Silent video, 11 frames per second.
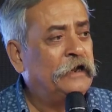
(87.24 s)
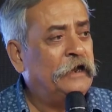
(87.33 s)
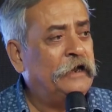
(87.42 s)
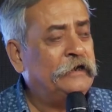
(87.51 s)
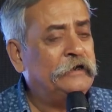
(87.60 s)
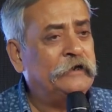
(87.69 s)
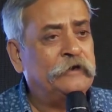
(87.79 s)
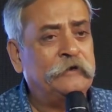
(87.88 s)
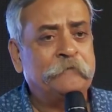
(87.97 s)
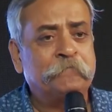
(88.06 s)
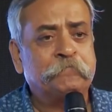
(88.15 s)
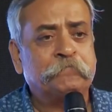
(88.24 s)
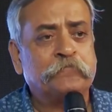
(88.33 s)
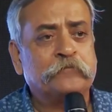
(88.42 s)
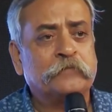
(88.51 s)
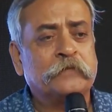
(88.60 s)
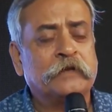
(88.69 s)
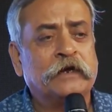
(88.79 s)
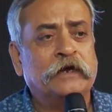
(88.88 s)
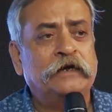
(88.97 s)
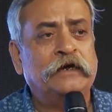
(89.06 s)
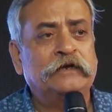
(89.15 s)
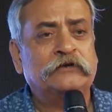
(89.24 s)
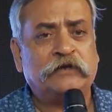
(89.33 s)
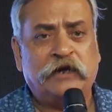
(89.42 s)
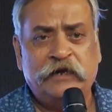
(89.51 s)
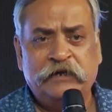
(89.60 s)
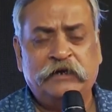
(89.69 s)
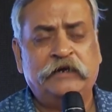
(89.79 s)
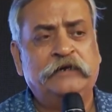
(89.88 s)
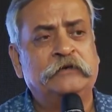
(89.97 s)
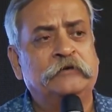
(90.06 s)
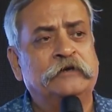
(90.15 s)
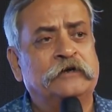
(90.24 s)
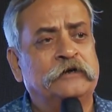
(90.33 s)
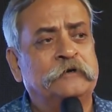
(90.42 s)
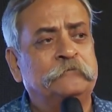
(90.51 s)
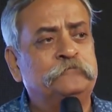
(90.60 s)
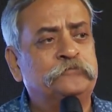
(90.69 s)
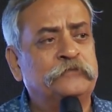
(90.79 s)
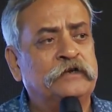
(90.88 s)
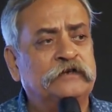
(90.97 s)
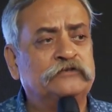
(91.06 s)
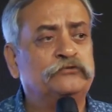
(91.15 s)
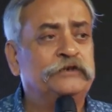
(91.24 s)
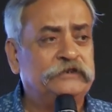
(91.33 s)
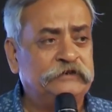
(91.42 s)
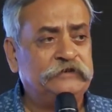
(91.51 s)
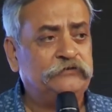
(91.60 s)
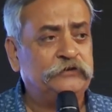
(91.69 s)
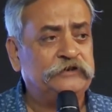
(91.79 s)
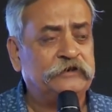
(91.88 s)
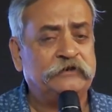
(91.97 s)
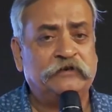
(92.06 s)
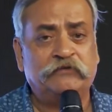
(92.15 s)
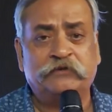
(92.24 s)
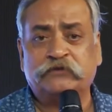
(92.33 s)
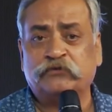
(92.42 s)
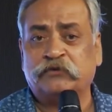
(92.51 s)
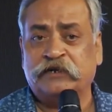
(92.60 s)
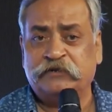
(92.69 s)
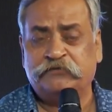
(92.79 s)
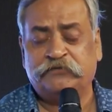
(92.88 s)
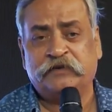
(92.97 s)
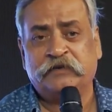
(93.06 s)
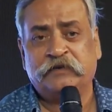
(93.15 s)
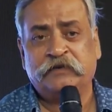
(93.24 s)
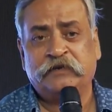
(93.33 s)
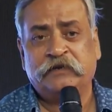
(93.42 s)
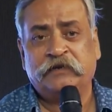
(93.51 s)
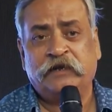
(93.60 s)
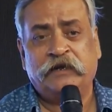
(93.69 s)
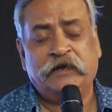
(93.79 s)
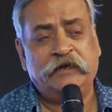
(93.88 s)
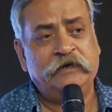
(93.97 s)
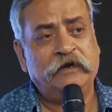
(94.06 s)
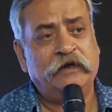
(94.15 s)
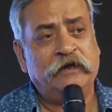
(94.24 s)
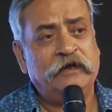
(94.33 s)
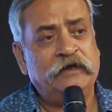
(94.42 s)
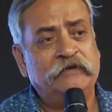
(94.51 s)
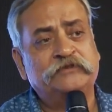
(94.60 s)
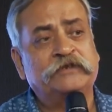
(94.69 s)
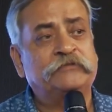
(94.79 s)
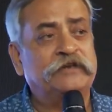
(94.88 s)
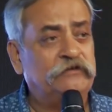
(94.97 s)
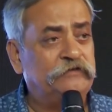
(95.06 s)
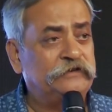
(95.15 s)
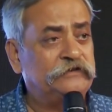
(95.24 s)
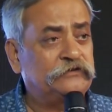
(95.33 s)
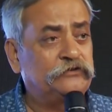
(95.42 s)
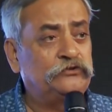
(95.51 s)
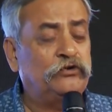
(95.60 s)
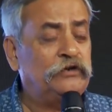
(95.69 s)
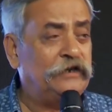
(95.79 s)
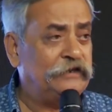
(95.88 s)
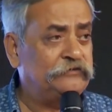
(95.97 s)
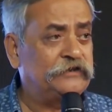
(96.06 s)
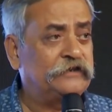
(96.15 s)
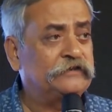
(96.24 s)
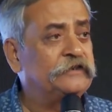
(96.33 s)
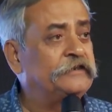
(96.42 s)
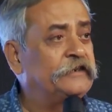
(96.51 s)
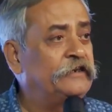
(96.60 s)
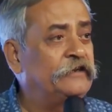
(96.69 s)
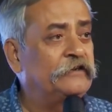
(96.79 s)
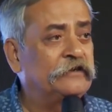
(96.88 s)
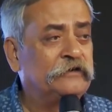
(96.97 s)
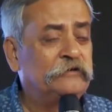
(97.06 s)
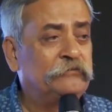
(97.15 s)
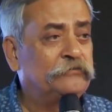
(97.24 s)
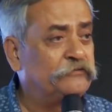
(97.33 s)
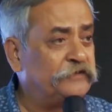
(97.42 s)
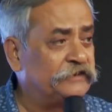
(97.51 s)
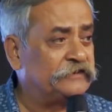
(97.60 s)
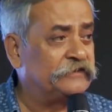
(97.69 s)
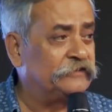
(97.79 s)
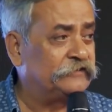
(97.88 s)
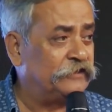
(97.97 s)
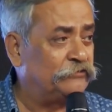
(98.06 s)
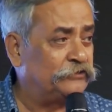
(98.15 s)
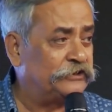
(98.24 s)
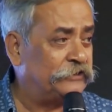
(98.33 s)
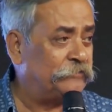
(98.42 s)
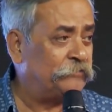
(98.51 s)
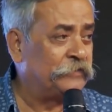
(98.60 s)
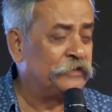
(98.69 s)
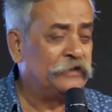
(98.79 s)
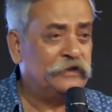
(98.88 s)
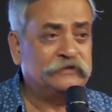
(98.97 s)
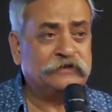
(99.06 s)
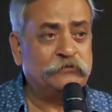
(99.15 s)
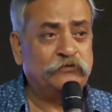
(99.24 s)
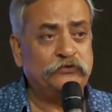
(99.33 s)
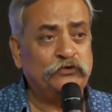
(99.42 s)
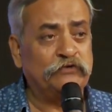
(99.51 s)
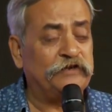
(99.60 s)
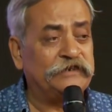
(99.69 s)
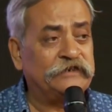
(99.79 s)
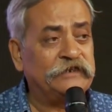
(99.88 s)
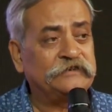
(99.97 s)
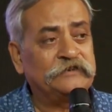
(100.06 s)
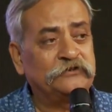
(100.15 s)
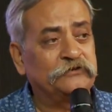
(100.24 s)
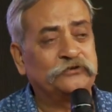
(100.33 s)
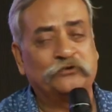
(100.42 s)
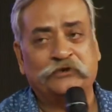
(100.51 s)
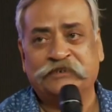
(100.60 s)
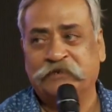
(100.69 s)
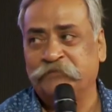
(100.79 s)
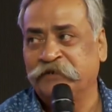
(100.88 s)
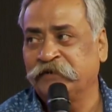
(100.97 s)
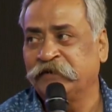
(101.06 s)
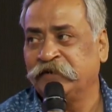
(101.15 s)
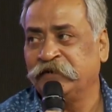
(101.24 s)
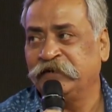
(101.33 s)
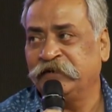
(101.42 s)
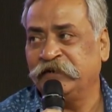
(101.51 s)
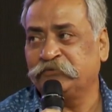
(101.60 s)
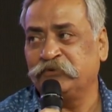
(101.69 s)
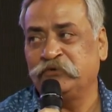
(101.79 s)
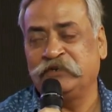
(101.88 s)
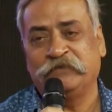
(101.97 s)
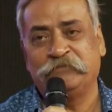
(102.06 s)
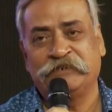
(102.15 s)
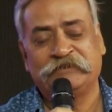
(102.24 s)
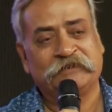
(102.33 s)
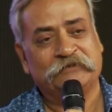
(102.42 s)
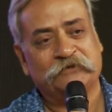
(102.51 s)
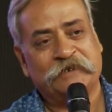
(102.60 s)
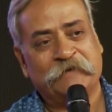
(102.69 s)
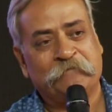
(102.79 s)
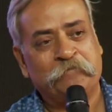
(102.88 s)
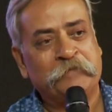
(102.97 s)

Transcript: and um, I'll, I'll try and um, ask questions which are relevant to life and have some relevance to your lives as retail professionals out here. And some of you are fantastic. Your stories have been absolutely amazing today.